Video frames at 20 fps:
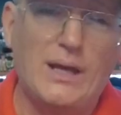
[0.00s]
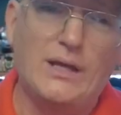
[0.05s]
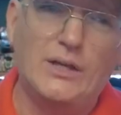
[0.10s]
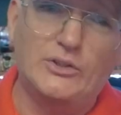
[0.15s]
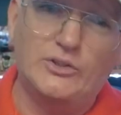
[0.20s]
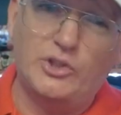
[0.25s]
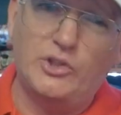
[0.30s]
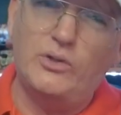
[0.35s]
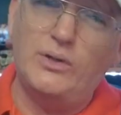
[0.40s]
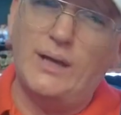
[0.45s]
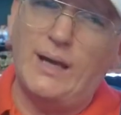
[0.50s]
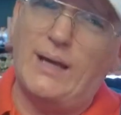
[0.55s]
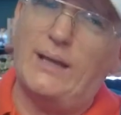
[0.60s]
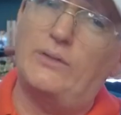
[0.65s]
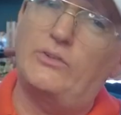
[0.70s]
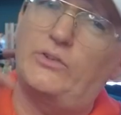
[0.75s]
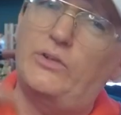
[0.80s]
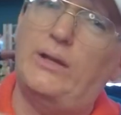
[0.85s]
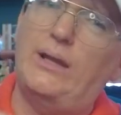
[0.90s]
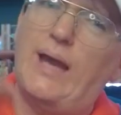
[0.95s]
so you can kind
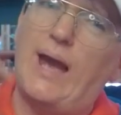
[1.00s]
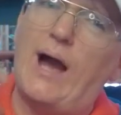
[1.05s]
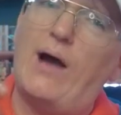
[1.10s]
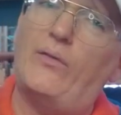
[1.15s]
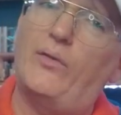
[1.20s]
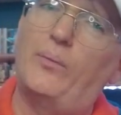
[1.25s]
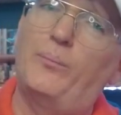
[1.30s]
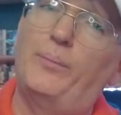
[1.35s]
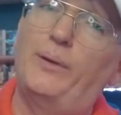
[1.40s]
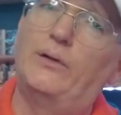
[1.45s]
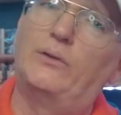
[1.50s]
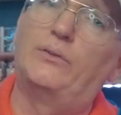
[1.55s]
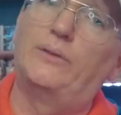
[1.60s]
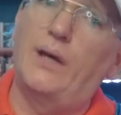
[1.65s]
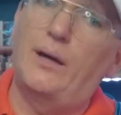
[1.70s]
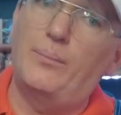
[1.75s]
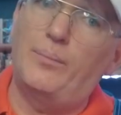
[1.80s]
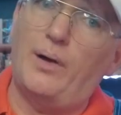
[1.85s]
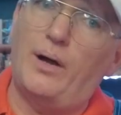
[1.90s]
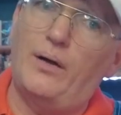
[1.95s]
of see how the
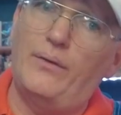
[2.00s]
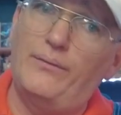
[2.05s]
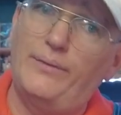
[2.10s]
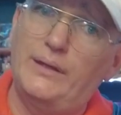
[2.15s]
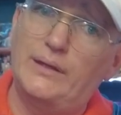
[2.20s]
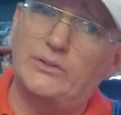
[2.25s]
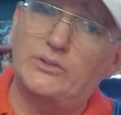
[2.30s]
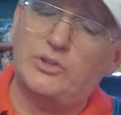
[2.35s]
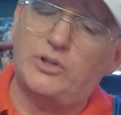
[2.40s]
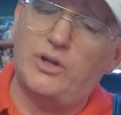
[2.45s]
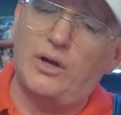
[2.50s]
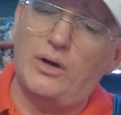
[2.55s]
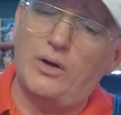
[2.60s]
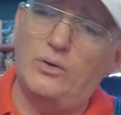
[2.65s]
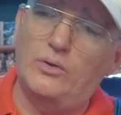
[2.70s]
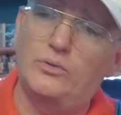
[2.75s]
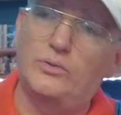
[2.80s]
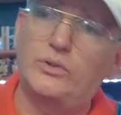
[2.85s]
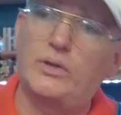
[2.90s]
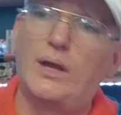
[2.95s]
buildup of this
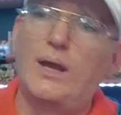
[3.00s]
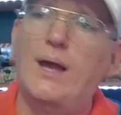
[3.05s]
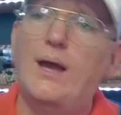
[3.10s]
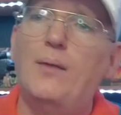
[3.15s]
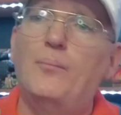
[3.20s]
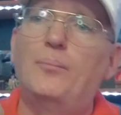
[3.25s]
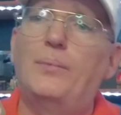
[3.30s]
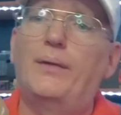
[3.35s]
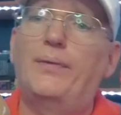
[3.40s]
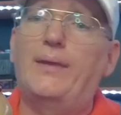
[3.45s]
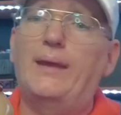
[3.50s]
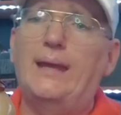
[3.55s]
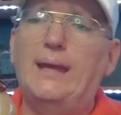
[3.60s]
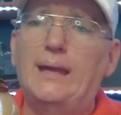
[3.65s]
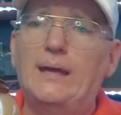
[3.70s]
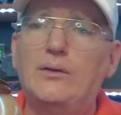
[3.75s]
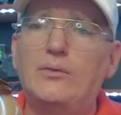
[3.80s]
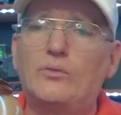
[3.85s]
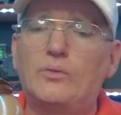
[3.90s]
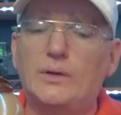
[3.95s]
goes, but the
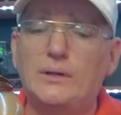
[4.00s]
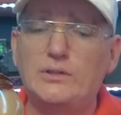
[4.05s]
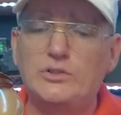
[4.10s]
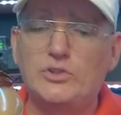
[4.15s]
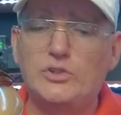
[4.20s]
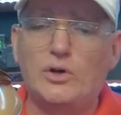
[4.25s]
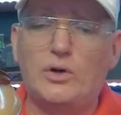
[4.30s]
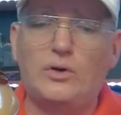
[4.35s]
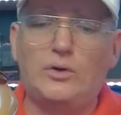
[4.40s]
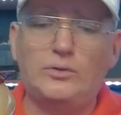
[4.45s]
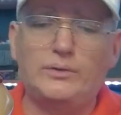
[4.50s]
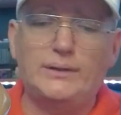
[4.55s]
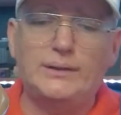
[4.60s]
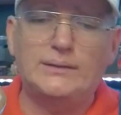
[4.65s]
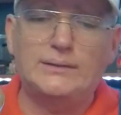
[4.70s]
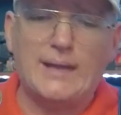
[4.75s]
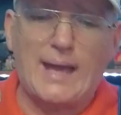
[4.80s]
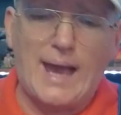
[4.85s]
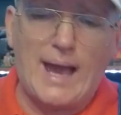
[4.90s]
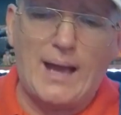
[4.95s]
end result
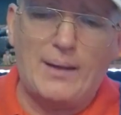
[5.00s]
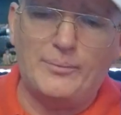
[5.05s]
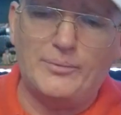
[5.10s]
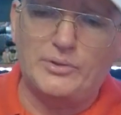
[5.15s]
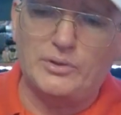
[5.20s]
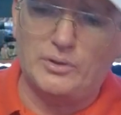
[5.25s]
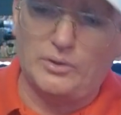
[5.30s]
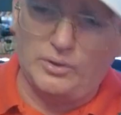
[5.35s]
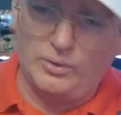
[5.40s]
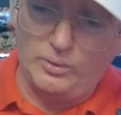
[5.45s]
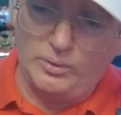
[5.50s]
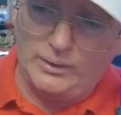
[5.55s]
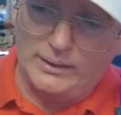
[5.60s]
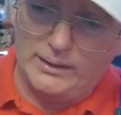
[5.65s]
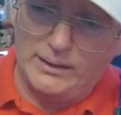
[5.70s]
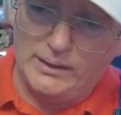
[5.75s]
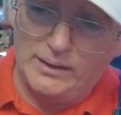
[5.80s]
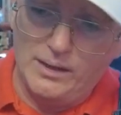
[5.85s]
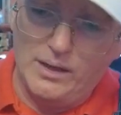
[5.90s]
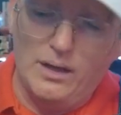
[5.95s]
is
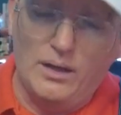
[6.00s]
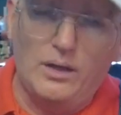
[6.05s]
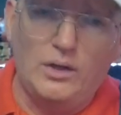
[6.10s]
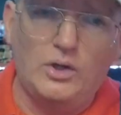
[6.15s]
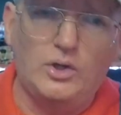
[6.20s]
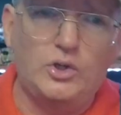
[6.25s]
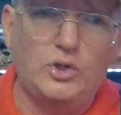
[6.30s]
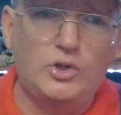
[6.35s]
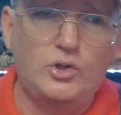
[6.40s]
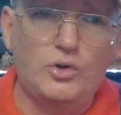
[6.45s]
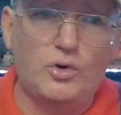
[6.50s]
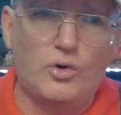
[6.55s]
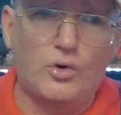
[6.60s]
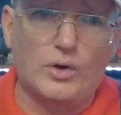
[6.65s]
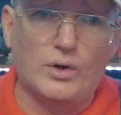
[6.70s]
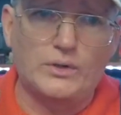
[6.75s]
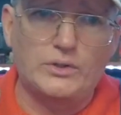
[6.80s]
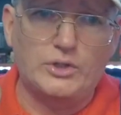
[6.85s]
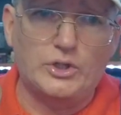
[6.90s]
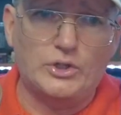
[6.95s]
absolutely
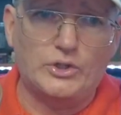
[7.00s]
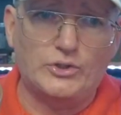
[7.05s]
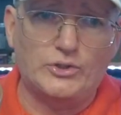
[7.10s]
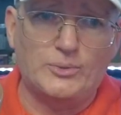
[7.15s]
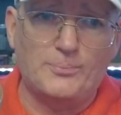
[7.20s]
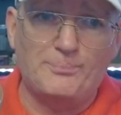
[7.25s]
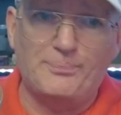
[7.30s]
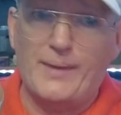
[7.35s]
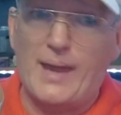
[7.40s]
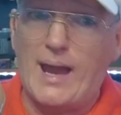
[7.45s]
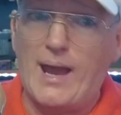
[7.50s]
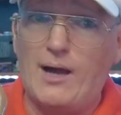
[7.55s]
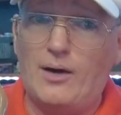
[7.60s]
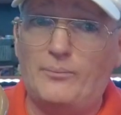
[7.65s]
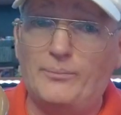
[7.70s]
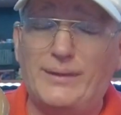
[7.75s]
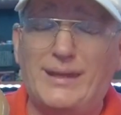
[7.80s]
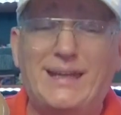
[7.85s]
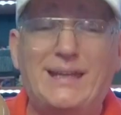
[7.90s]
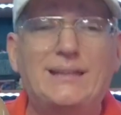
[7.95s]
gorgeous. Now,
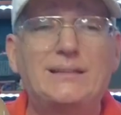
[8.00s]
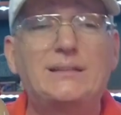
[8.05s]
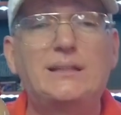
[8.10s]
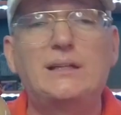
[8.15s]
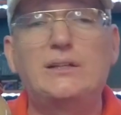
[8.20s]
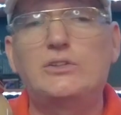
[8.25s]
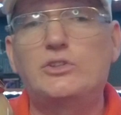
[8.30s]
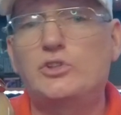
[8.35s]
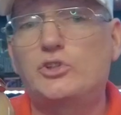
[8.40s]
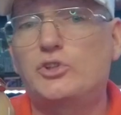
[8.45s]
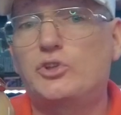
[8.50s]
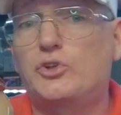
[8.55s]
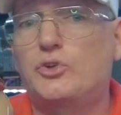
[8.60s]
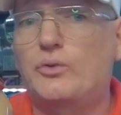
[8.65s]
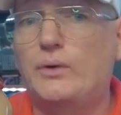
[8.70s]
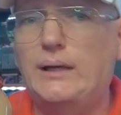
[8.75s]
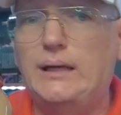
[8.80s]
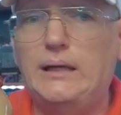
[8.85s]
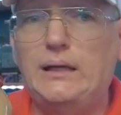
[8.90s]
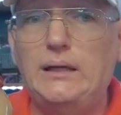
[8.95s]
is it
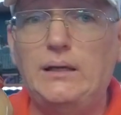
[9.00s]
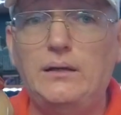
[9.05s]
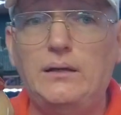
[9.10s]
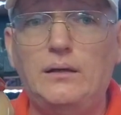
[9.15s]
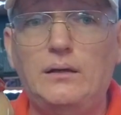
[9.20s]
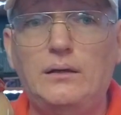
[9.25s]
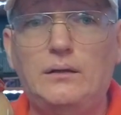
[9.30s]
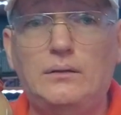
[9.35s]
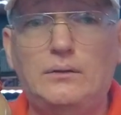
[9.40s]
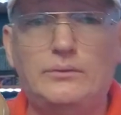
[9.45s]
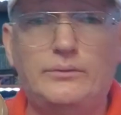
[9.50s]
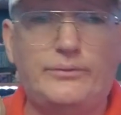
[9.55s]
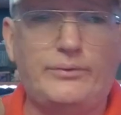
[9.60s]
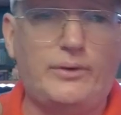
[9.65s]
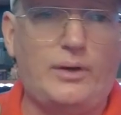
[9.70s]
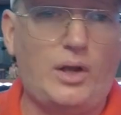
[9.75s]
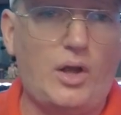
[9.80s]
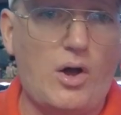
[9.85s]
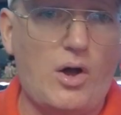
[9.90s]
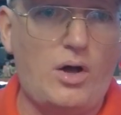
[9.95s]
screen
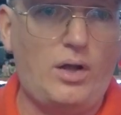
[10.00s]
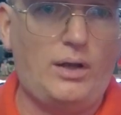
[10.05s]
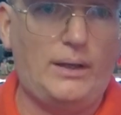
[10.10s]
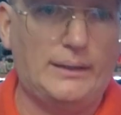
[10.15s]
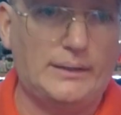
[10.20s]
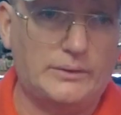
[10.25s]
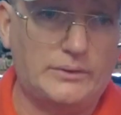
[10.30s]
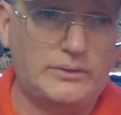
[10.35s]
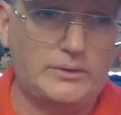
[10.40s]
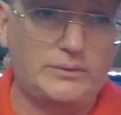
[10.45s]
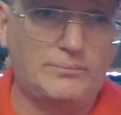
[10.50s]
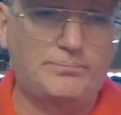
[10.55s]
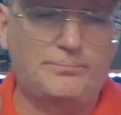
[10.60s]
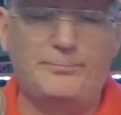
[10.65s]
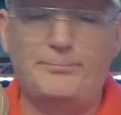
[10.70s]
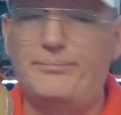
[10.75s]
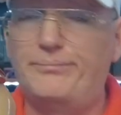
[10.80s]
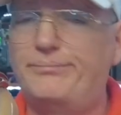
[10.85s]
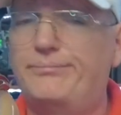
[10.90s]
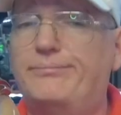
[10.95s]
flawless?
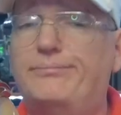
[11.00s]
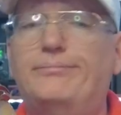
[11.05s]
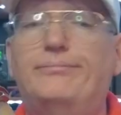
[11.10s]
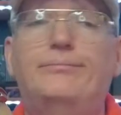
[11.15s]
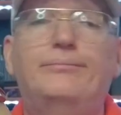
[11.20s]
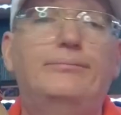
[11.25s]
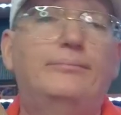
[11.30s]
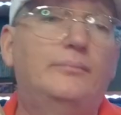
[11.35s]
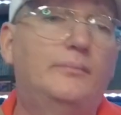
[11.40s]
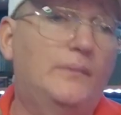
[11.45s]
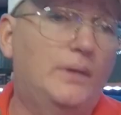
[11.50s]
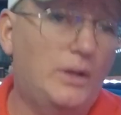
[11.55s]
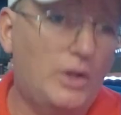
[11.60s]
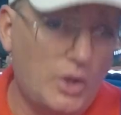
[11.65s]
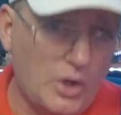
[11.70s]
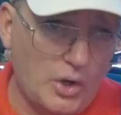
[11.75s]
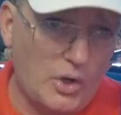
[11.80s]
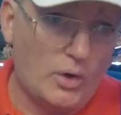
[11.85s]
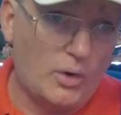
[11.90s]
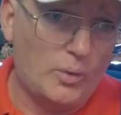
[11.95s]

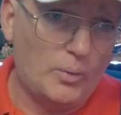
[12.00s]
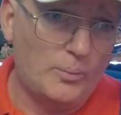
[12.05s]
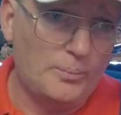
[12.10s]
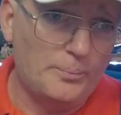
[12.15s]
No.